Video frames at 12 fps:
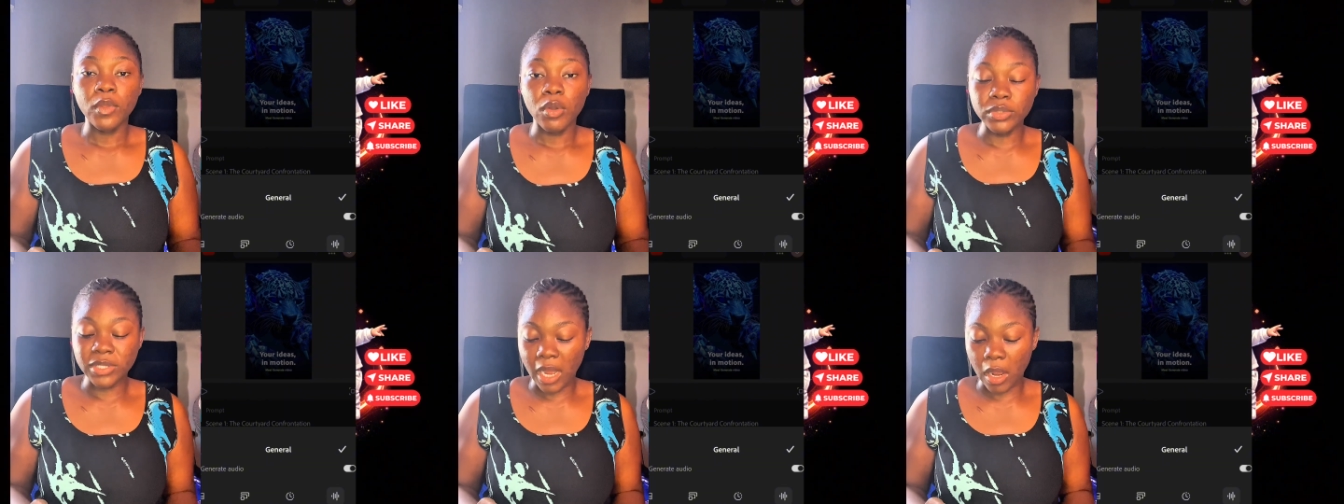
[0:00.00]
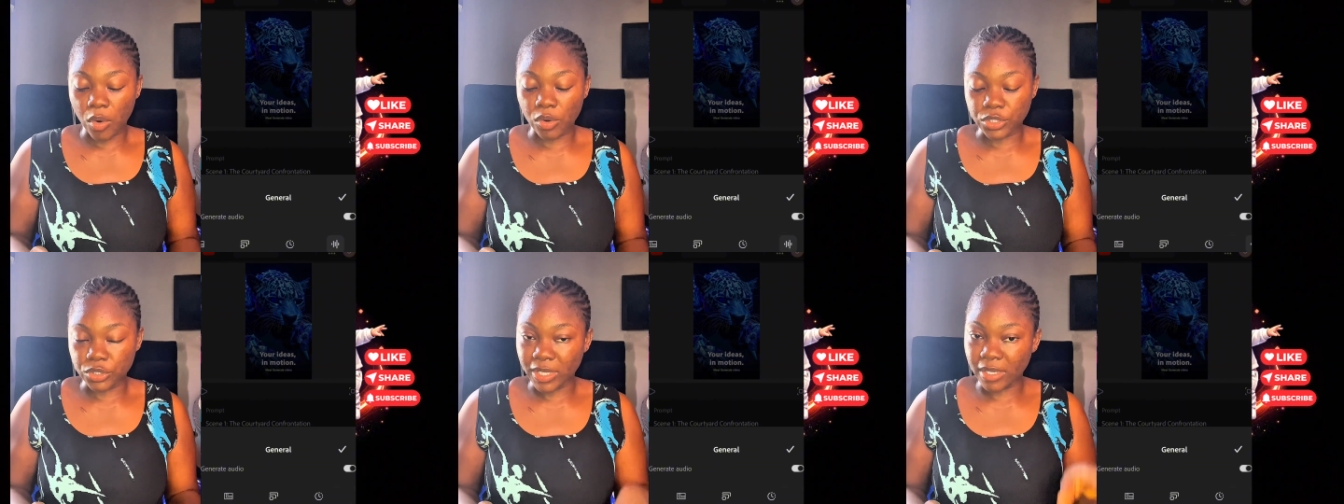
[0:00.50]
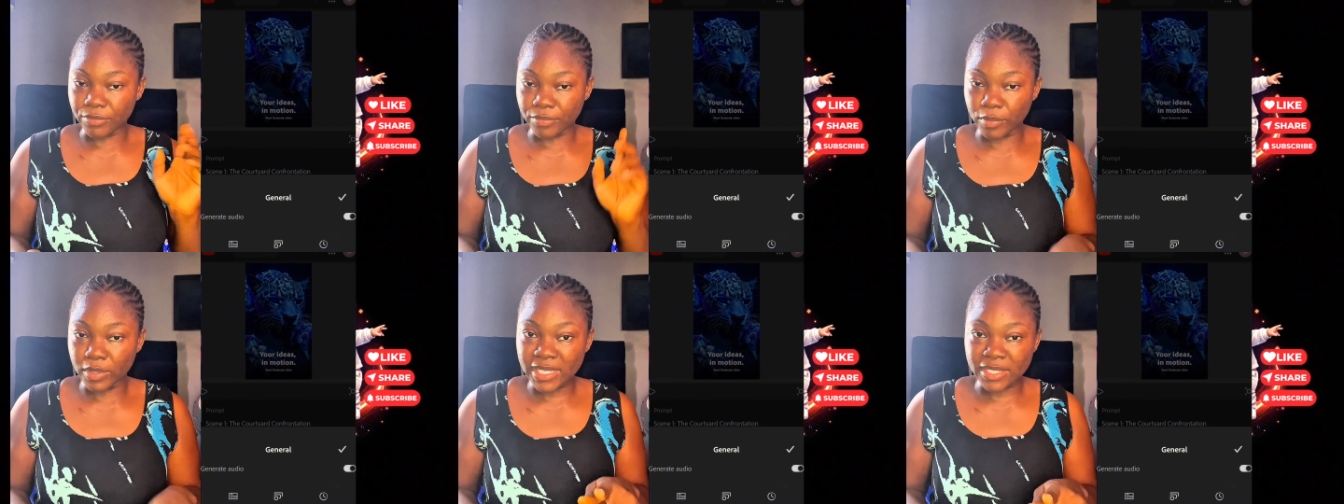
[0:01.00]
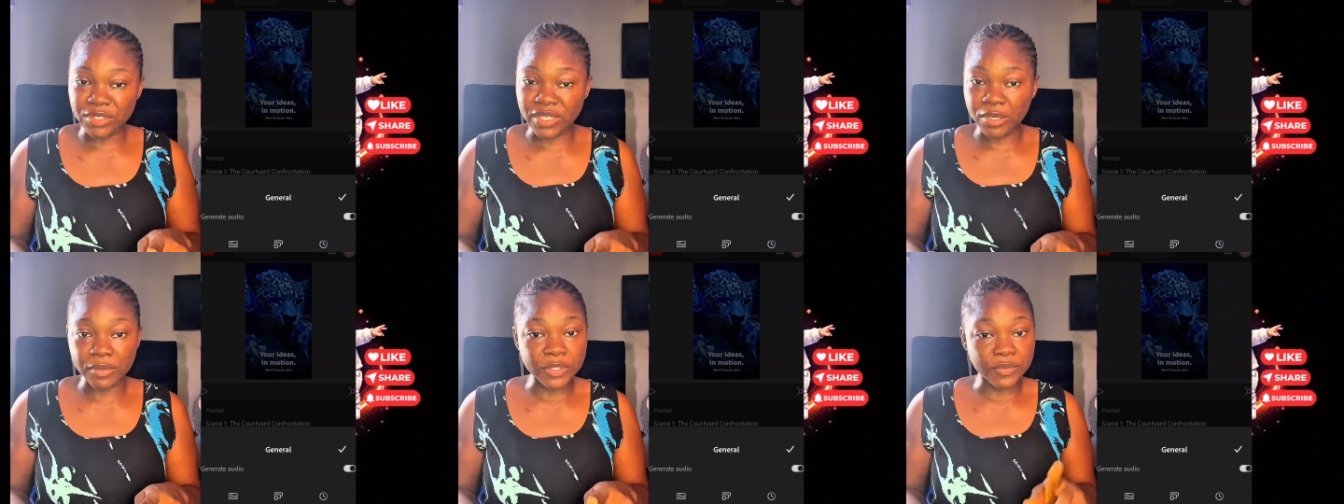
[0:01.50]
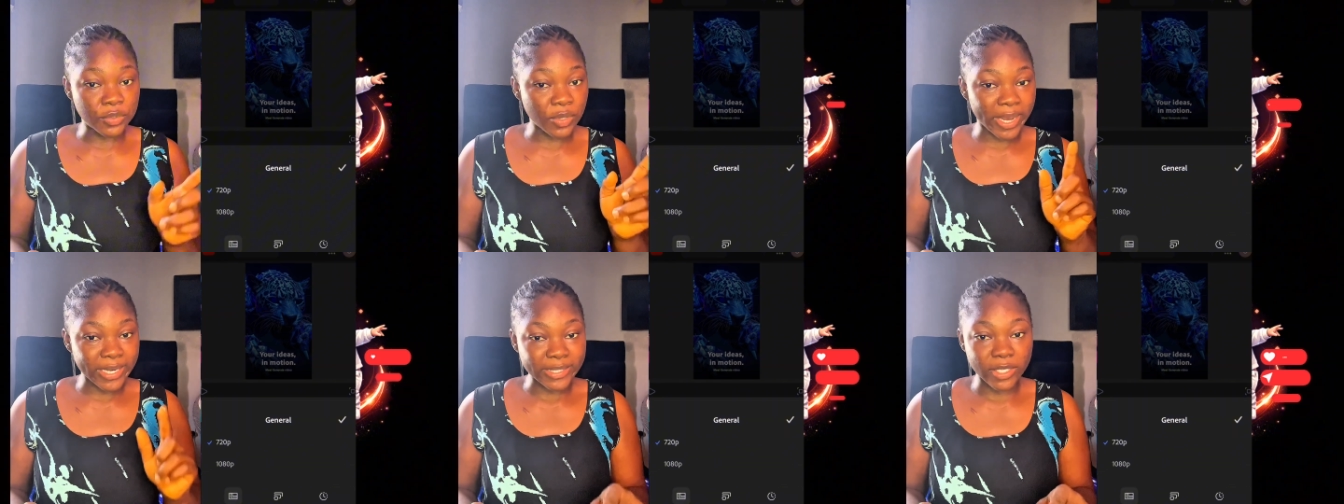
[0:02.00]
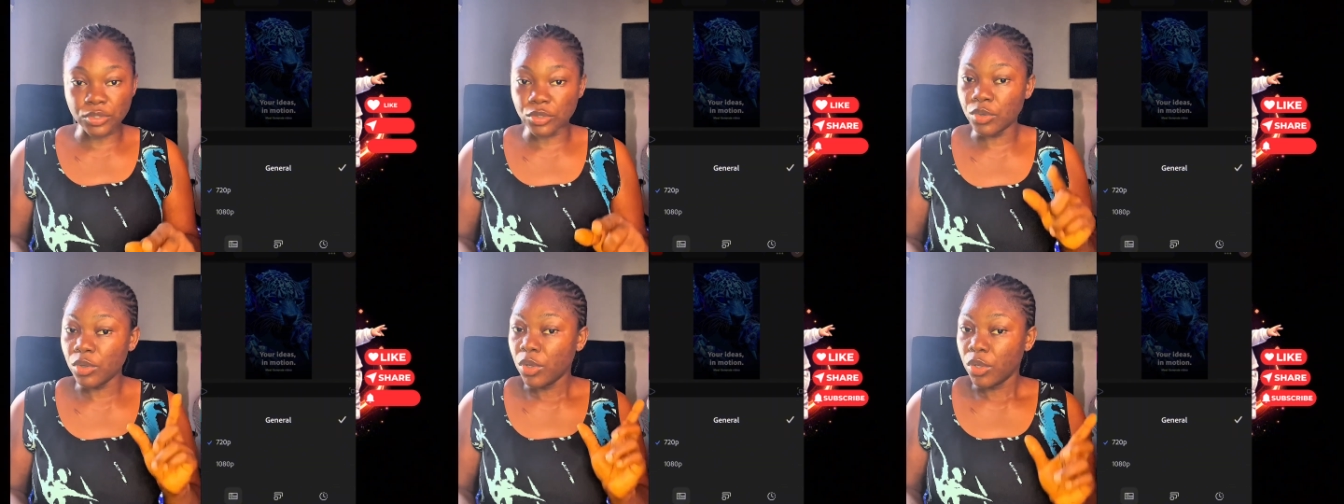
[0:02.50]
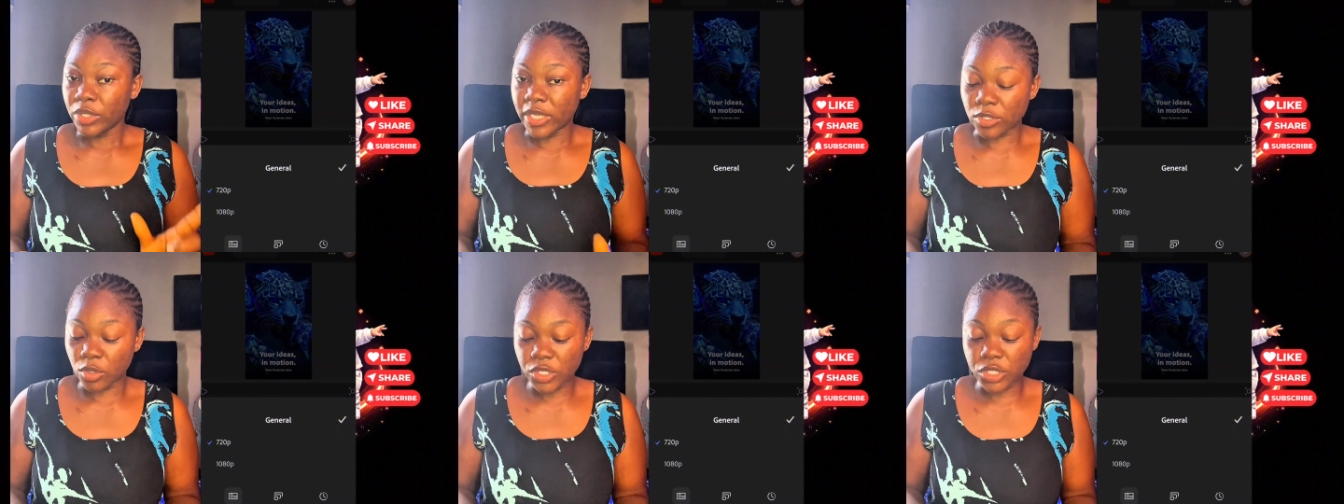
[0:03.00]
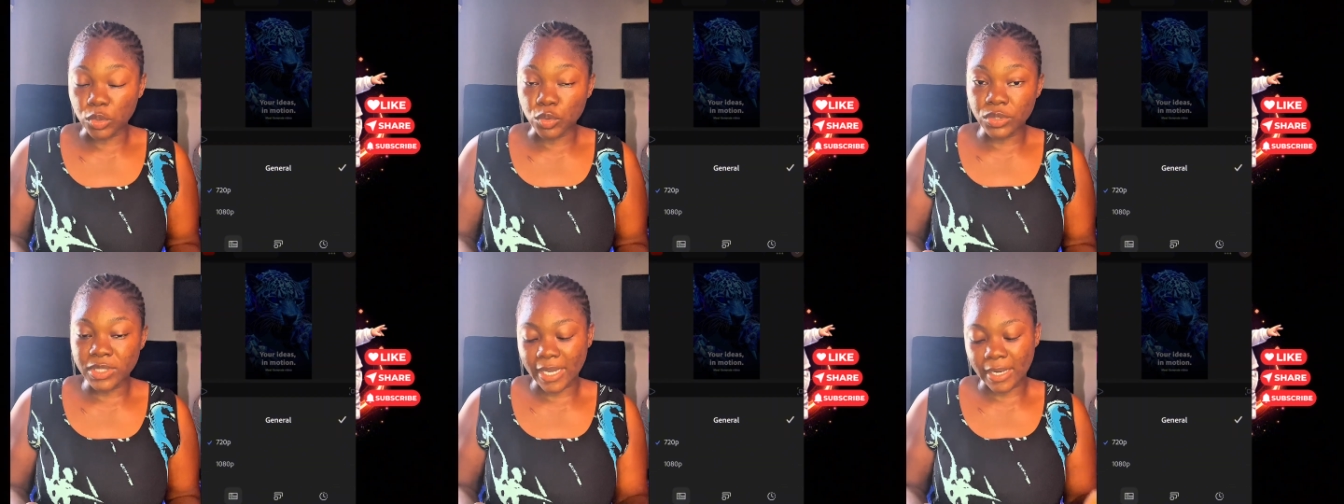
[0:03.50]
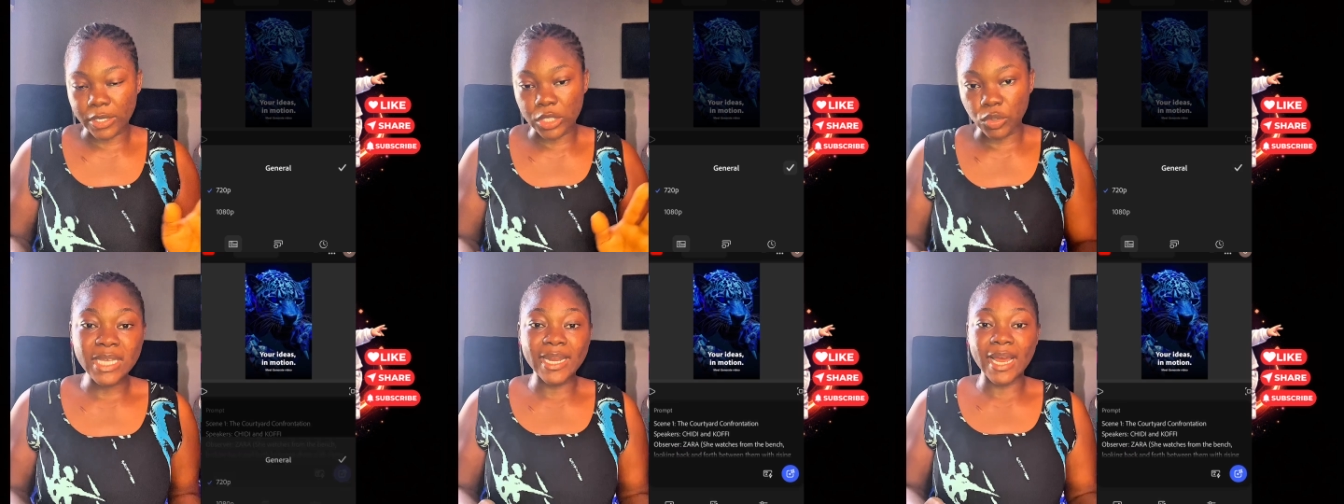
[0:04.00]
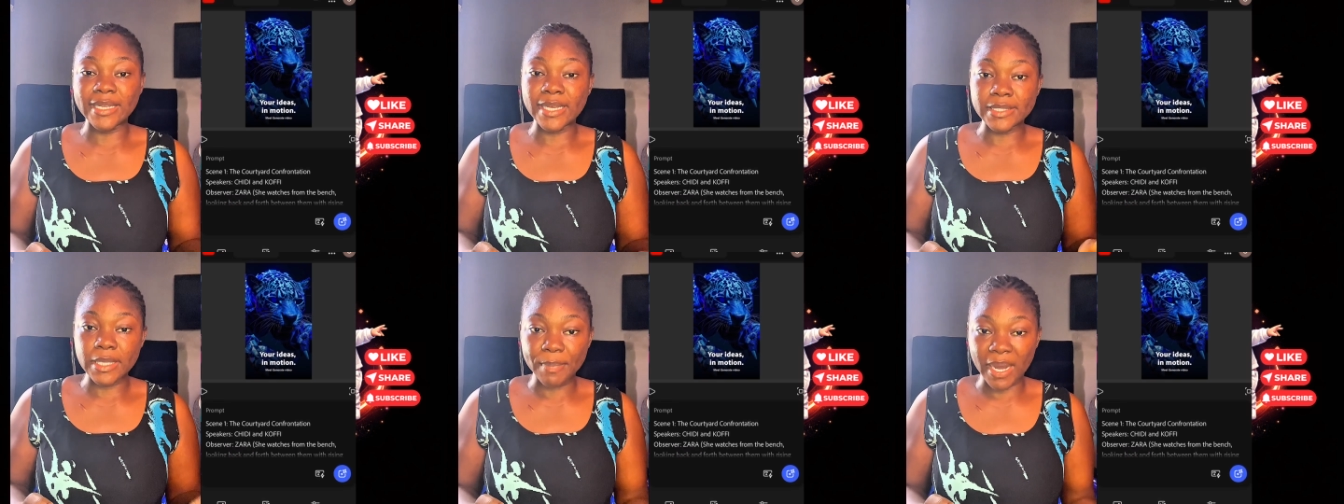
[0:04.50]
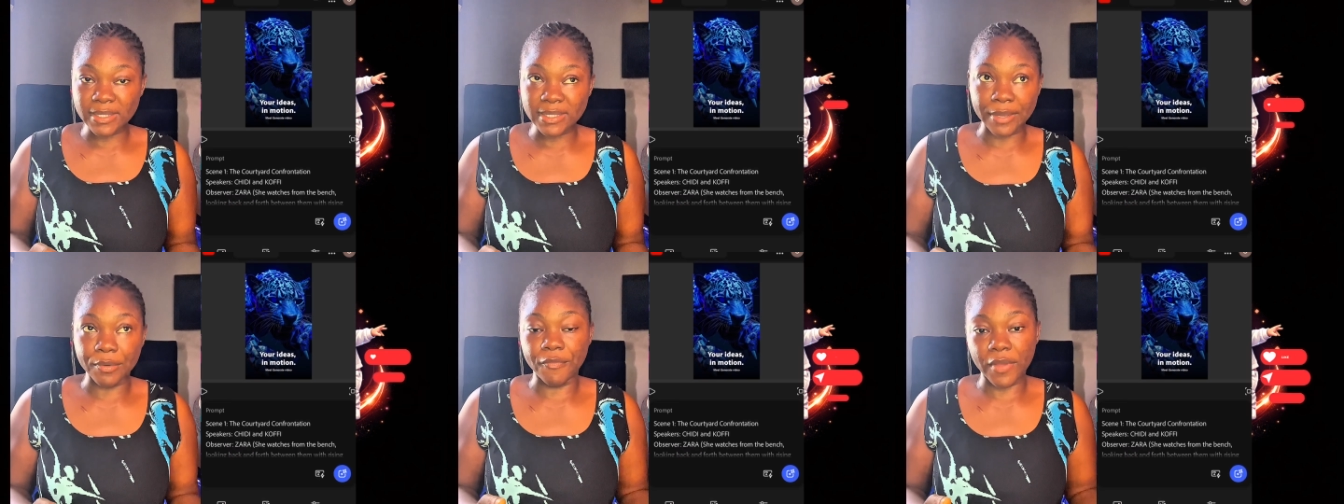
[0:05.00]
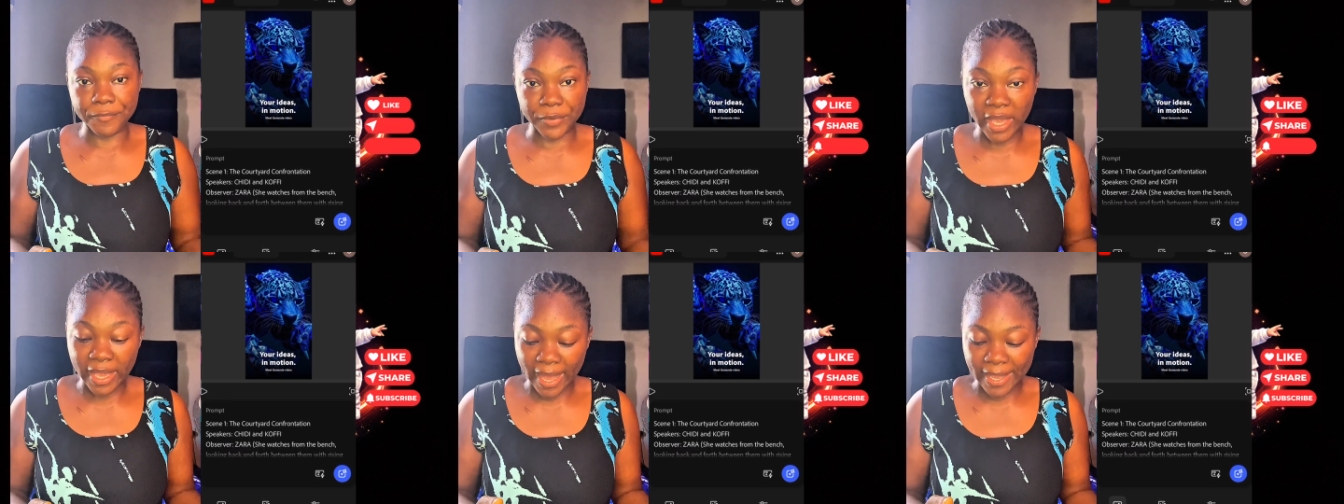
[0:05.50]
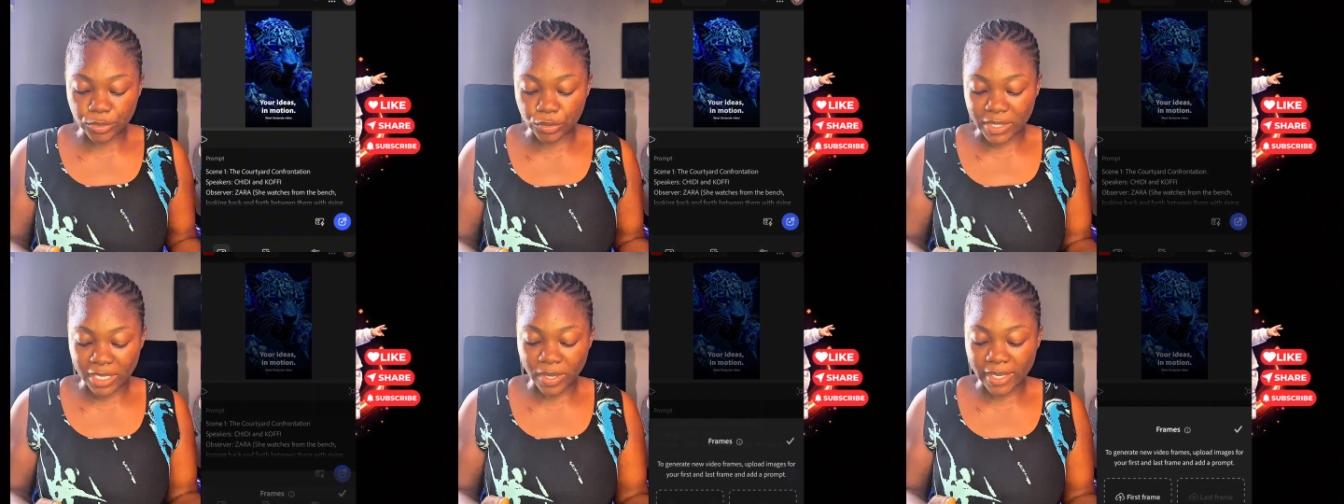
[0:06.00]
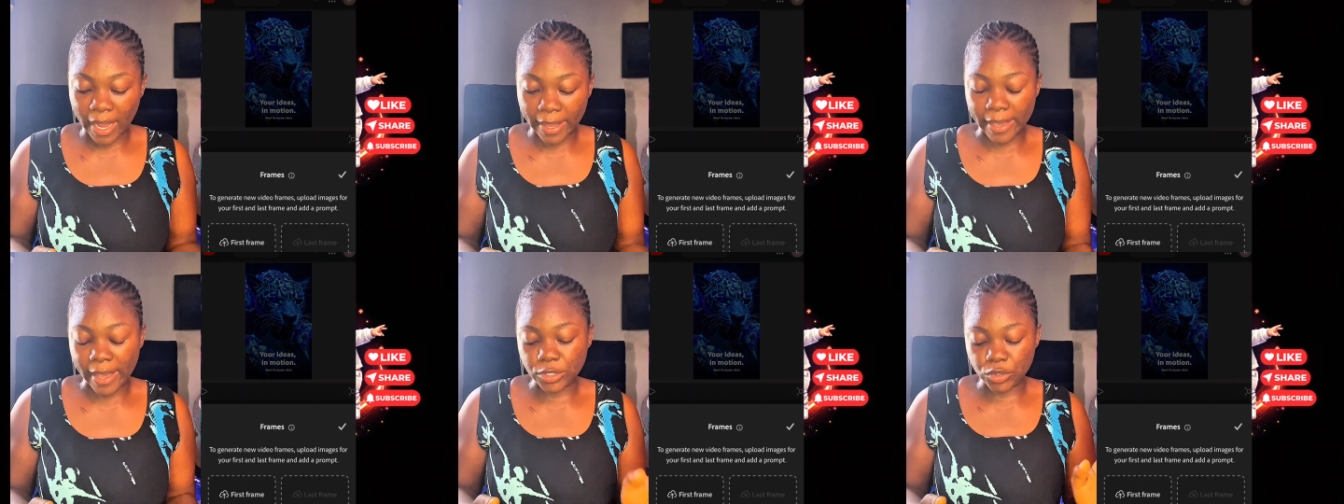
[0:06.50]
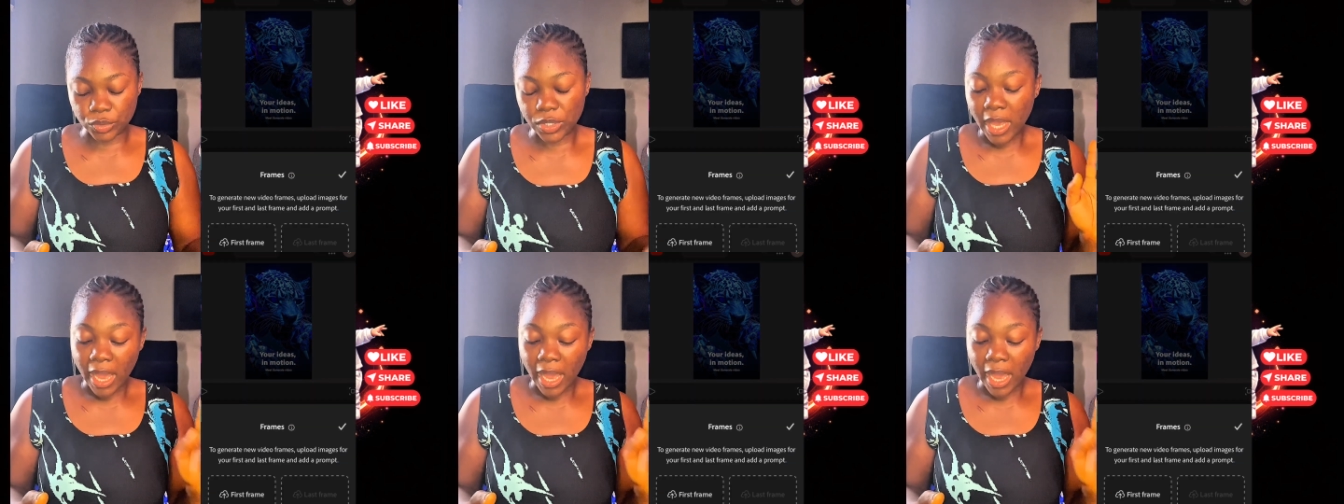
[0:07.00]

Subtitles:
Under our audio. Now stay to the end of this video so I can tell you there's always a good side and there's a bad side of every AI tool. That's why they are AI tools.